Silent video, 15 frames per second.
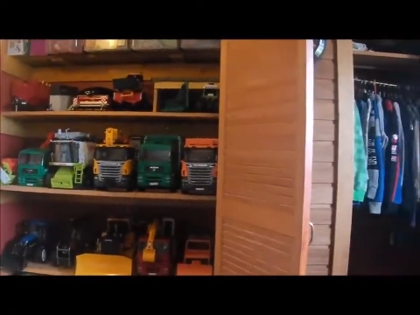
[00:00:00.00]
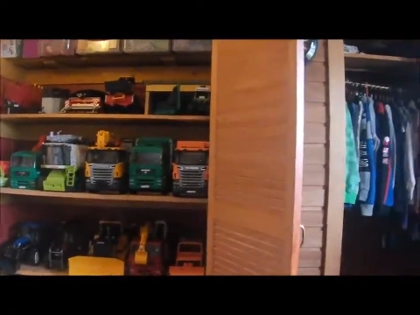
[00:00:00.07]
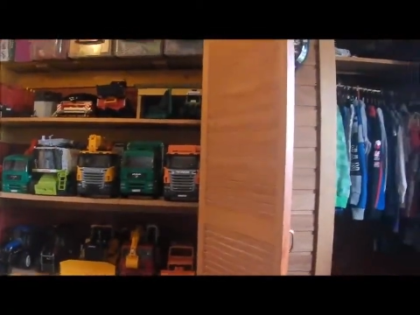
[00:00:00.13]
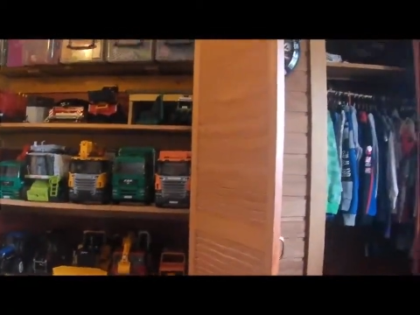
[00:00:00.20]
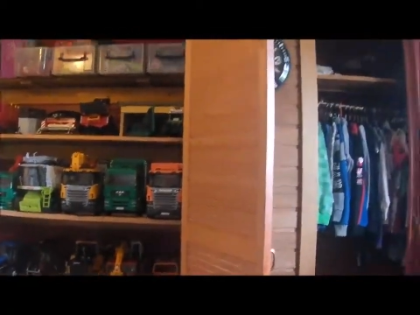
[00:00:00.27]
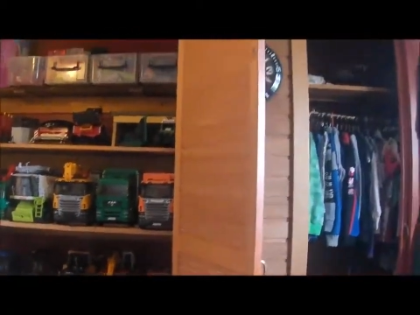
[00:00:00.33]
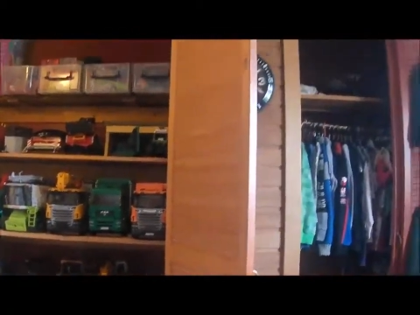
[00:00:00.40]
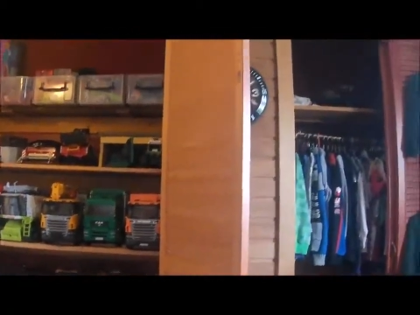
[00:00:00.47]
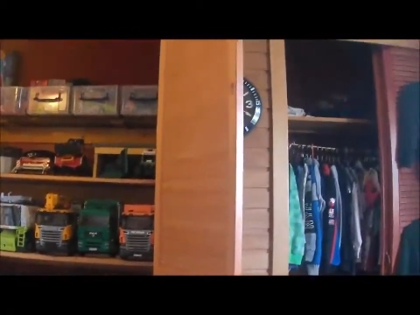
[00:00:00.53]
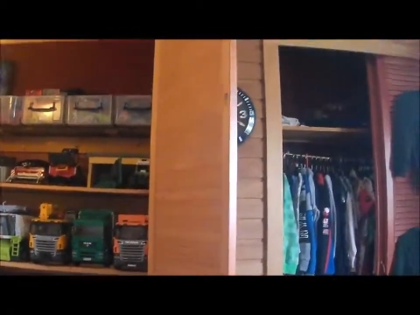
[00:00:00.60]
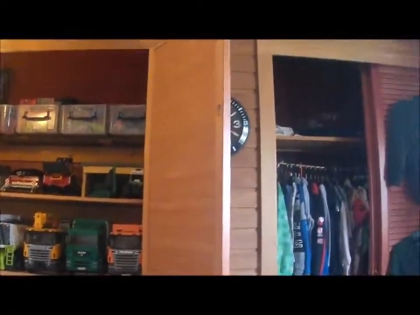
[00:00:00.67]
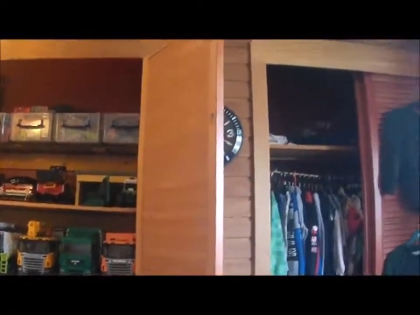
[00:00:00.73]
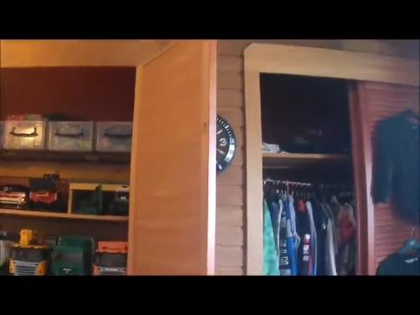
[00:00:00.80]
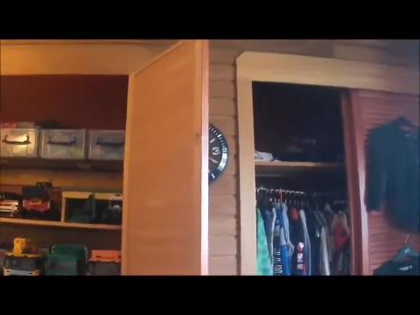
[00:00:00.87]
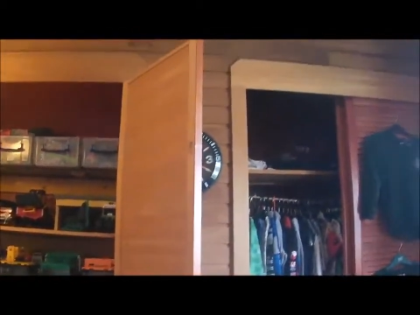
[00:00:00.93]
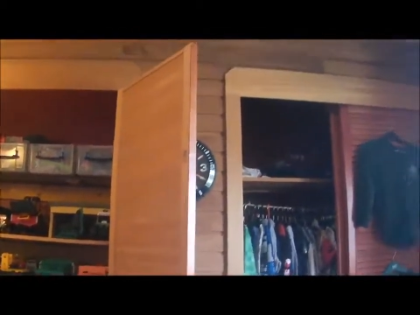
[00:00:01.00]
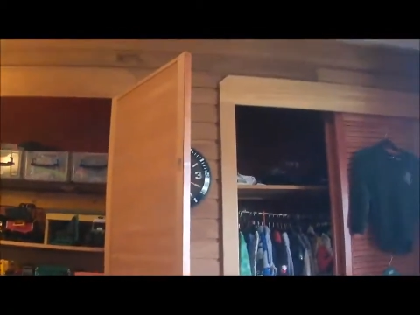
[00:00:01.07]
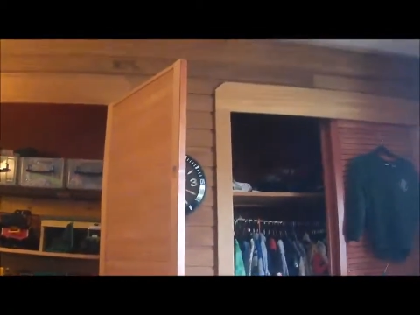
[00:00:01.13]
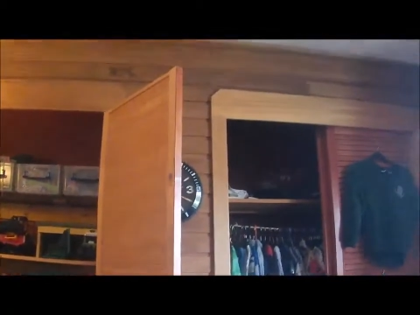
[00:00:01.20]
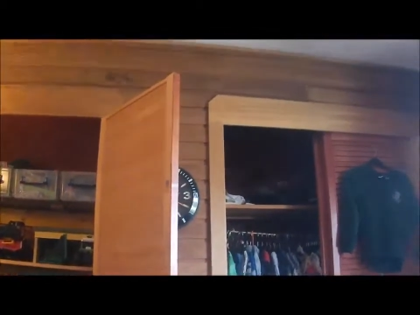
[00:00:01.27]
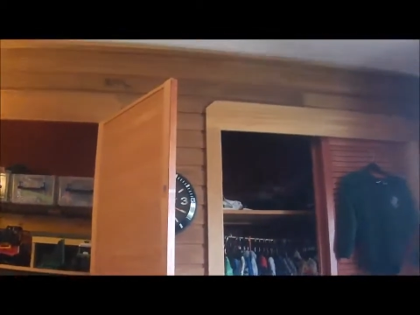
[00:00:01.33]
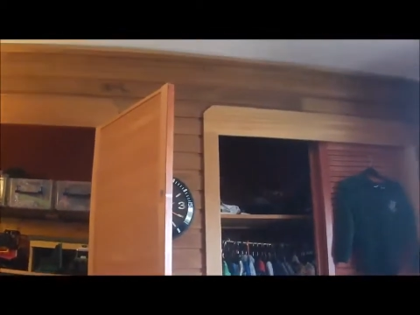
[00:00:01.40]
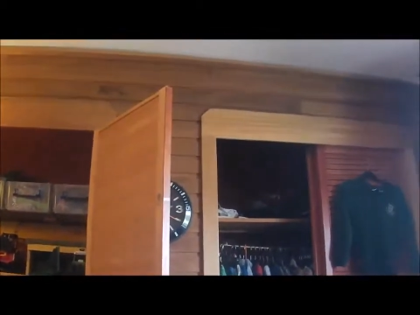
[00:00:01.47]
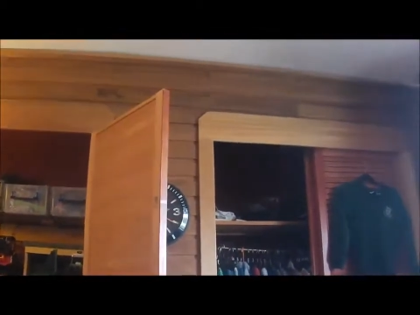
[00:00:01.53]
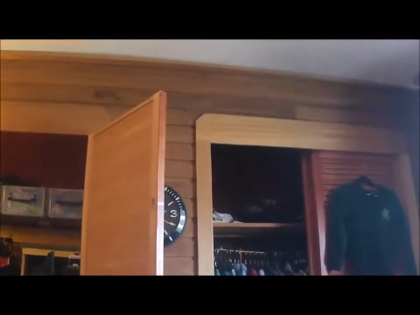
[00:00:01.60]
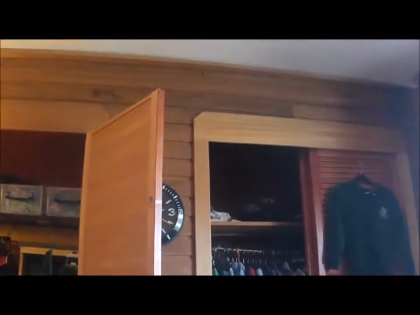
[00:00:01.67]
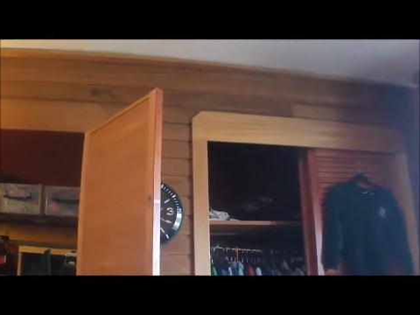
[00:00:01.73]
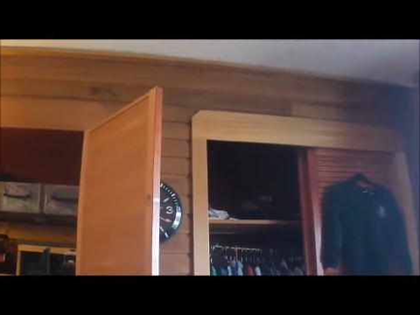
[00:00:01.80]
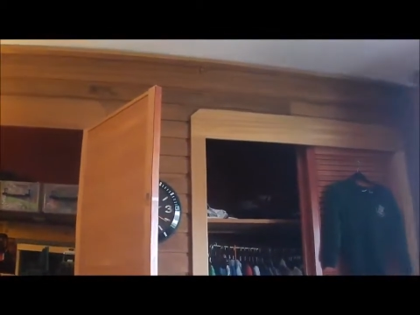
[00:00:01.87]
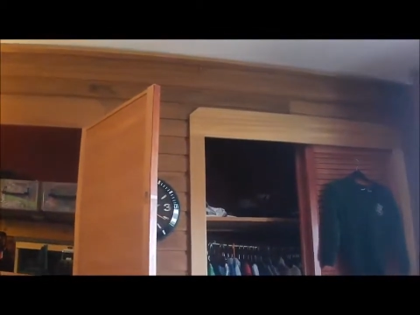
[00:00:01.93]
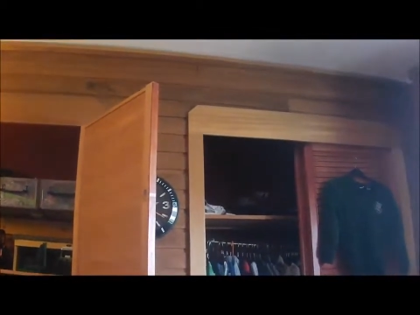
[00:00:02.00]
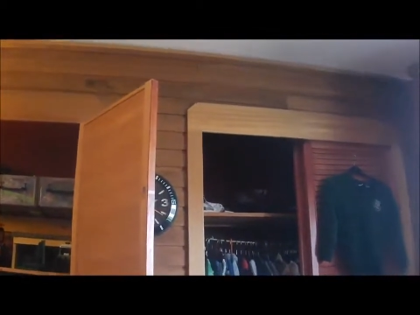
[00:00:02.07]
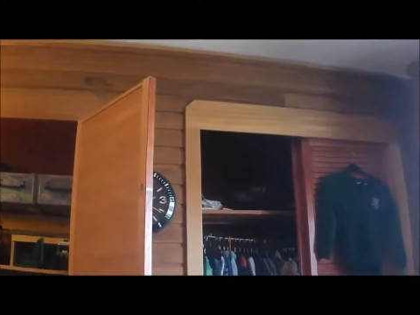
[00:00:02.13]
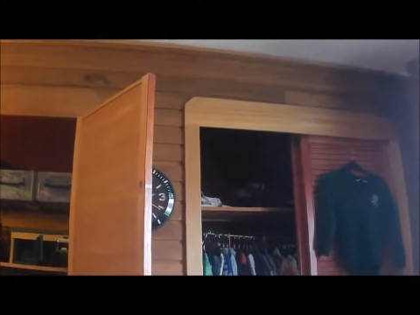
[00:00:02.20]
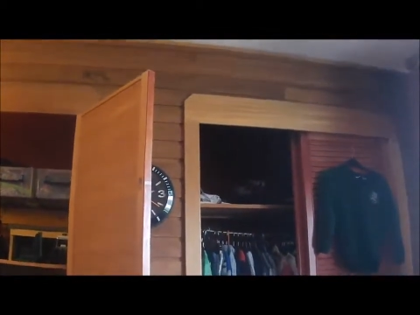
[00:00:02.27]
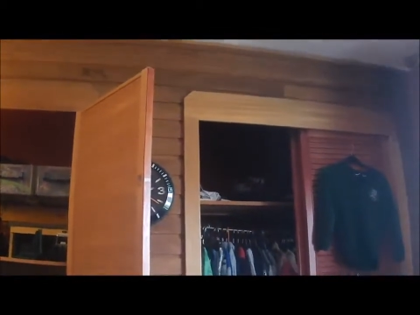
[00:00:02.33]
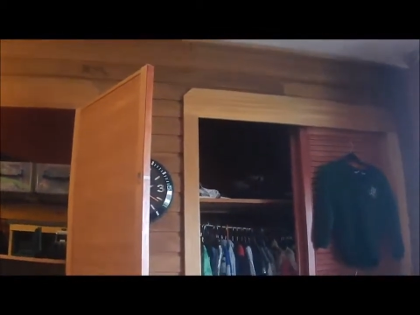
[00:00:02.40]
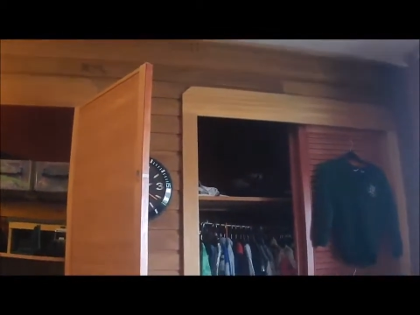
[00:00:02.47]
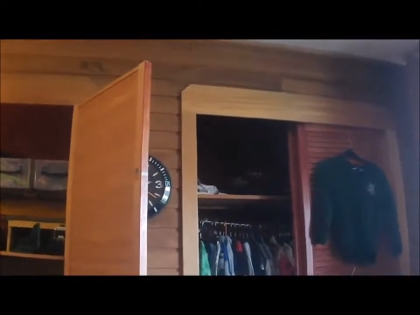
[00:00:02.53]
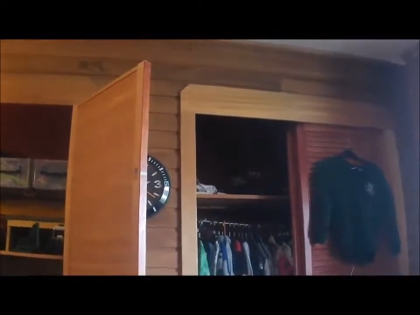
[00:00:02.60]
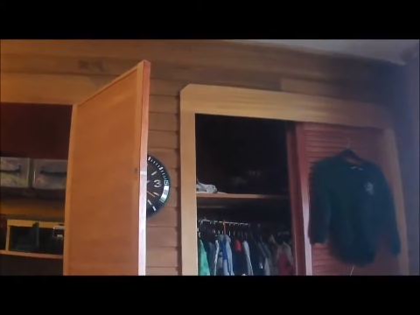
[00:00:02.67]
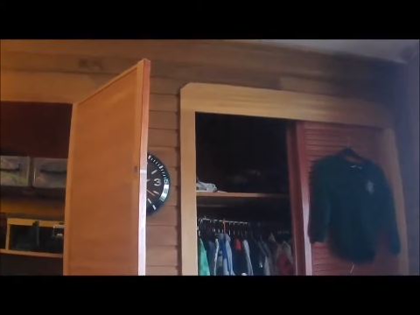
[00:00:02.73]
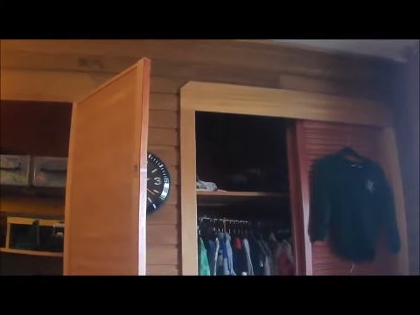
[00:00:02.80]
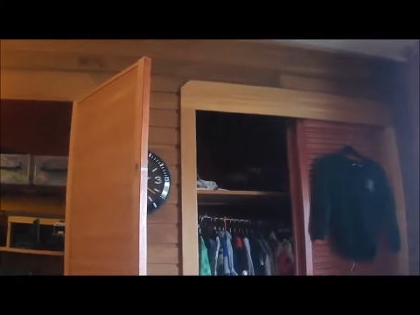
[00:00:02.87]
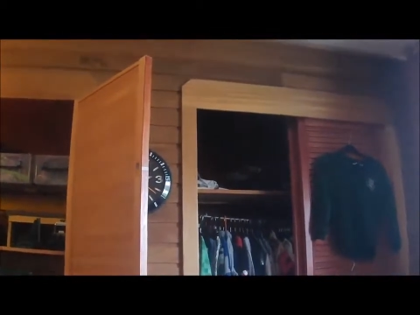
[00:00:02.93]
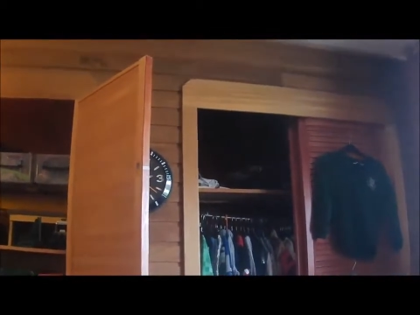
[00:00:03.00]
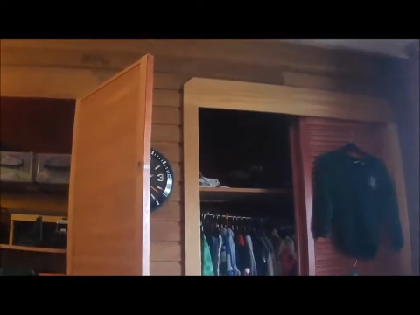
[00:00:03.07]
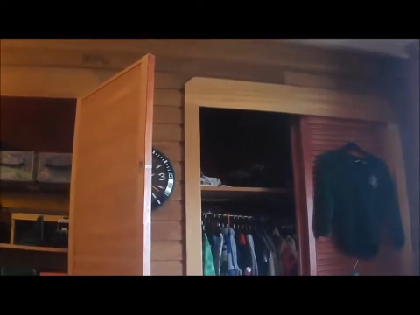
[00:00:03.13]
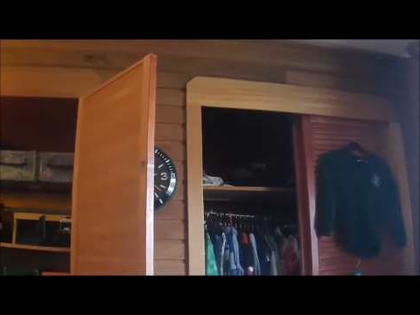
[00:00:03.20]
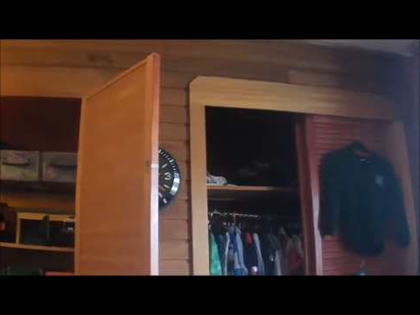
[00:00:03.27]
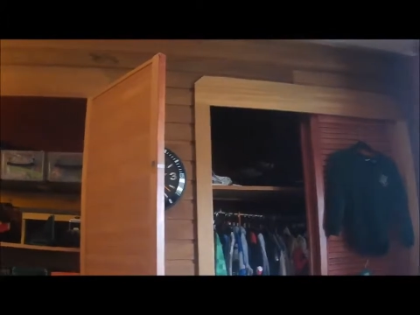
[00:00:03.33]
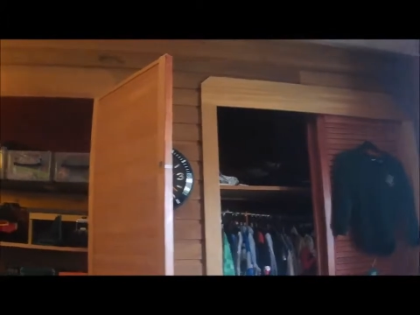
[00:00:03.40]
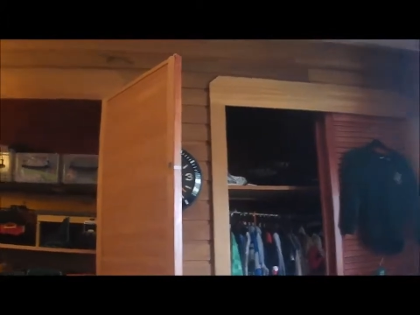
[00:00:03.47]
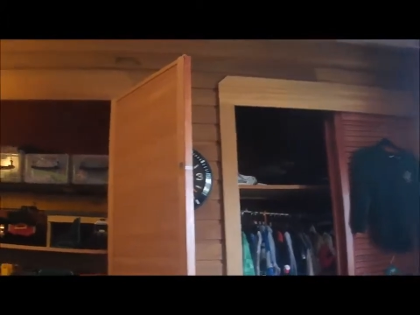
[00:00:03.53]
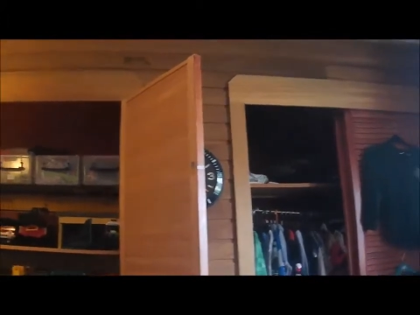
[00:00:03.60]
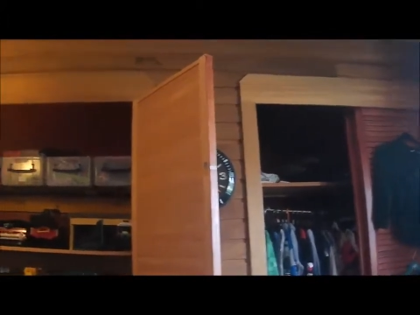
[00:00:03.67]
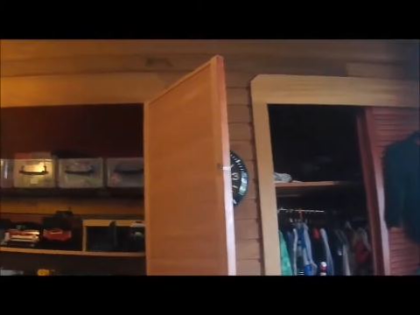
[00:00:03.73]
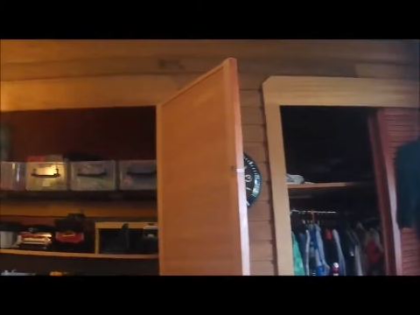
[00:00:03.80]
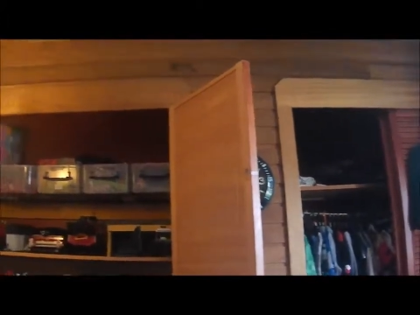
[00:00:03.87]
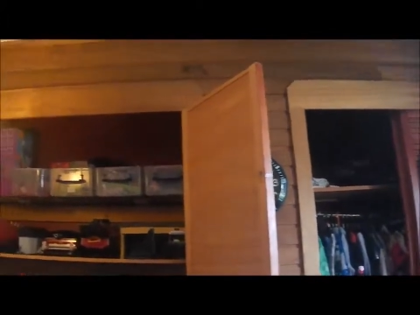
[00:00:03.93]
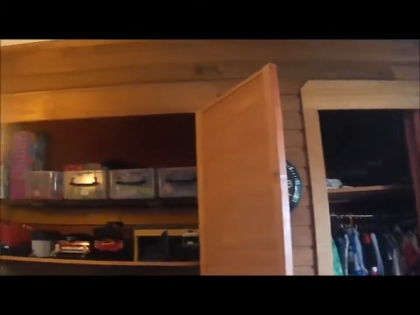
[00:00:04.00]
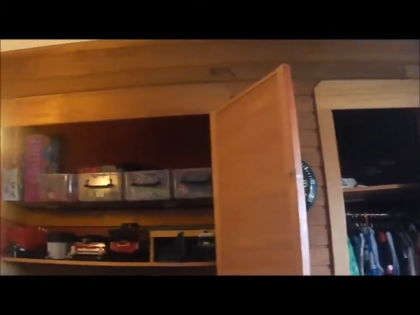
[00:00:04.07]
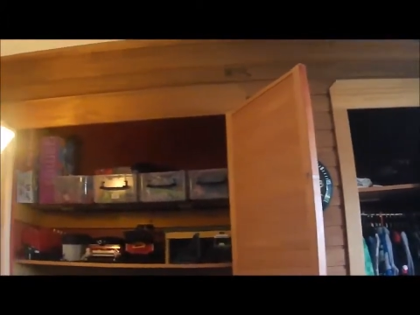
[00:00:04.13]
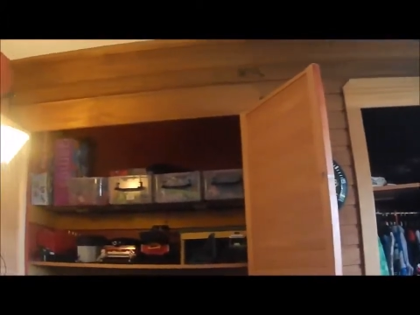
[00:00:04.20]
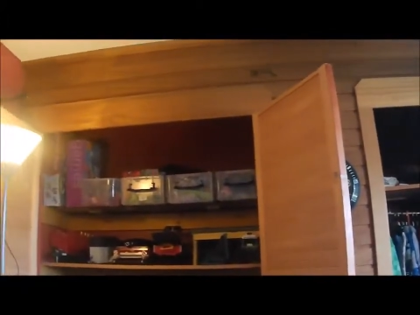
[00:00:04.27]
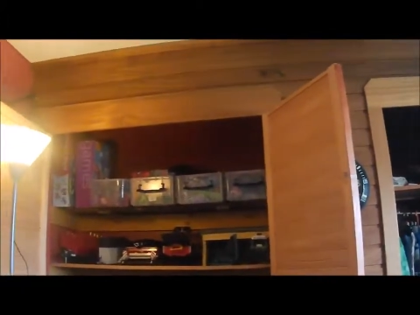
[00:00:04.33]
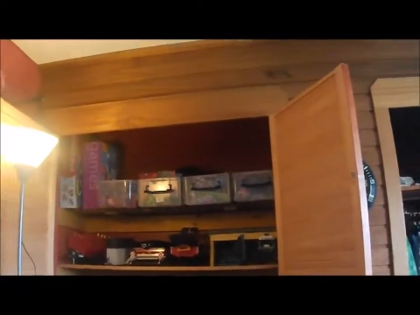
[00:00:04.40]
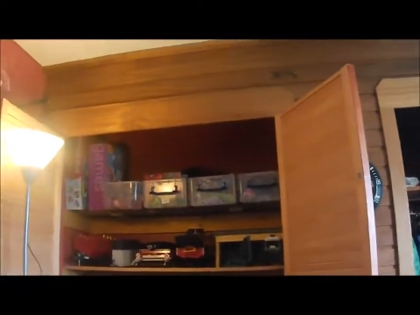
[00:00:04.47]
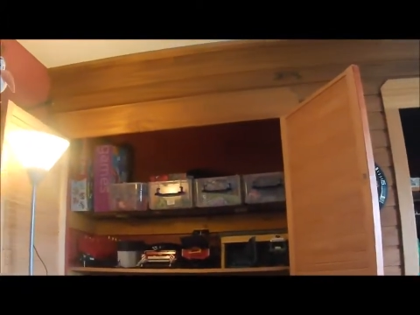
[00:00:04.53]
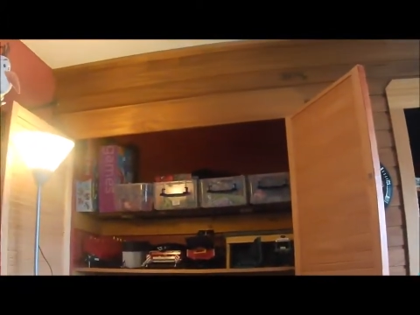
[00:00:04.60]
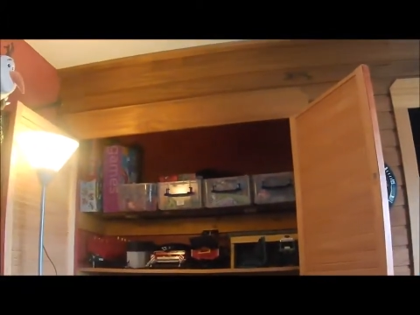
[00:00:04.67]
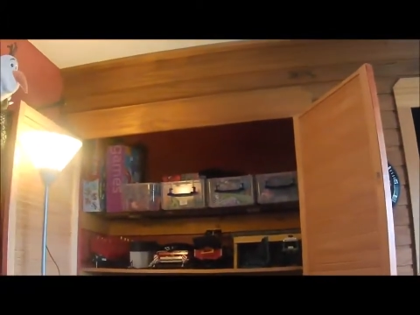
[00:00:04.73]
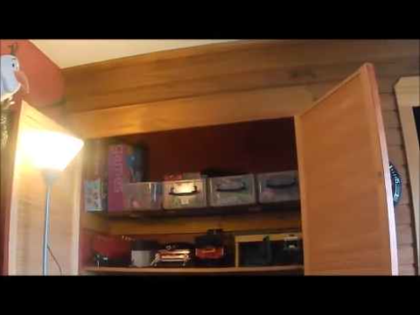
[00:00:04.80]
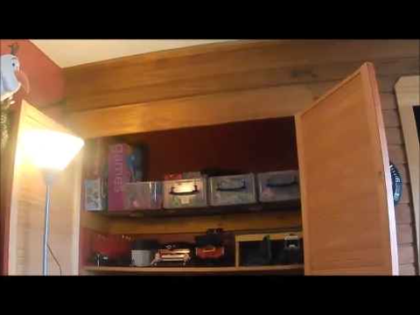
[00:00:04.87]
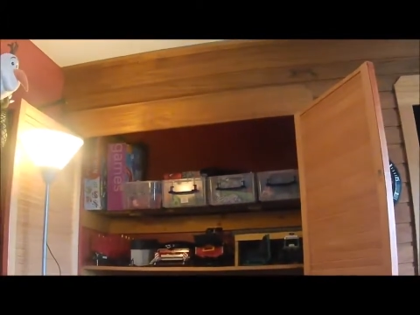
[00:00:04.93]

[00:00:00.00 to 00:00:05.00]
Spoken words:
No face is visible, so there are no lips to read.